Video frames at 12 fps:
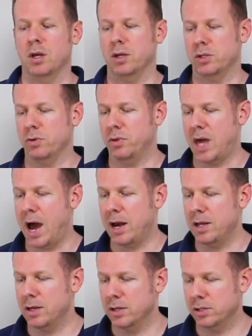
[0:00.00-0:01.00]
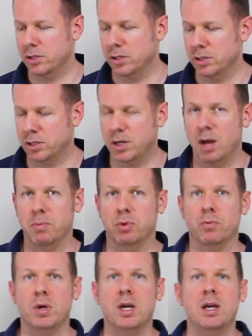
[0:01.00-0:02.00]
So that is step
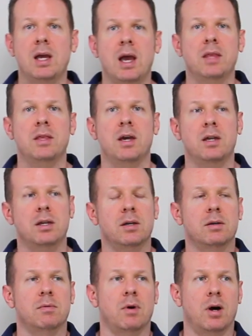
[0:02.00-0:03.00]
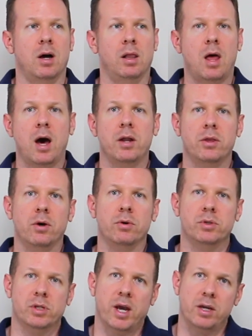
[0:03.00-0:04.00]
three. And then a lot of
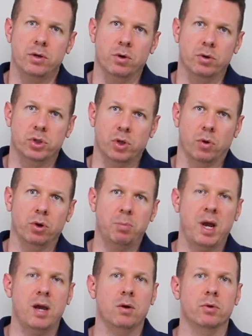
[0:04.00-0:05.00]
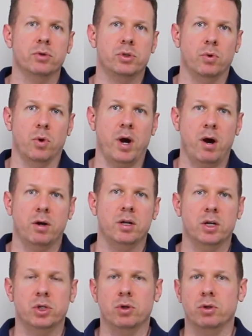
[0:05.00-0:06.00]
those, like your solar panels, your air
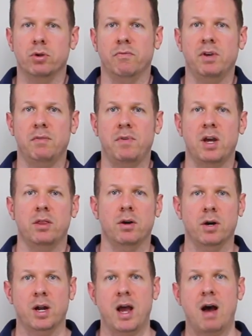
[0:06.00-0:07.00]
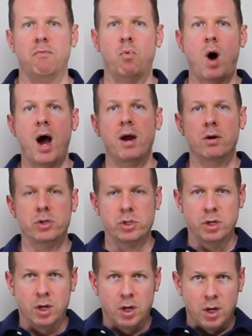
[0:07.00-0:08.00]
conditioner, your vent fan, they're going to have
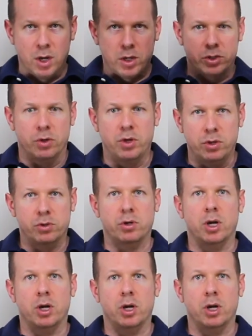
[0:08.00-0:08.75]
wires. So these are